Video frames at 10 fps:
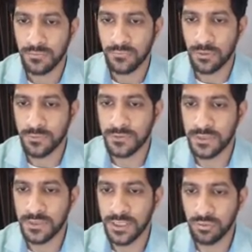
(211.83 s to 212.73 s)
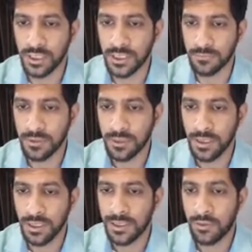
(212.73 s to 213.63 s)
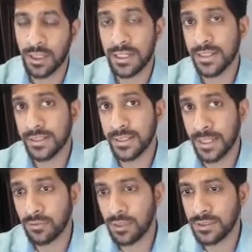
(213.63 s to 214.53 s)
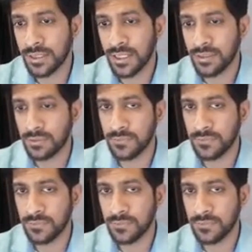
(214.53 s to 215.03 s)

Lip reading: from C to D, now again I calculate the area of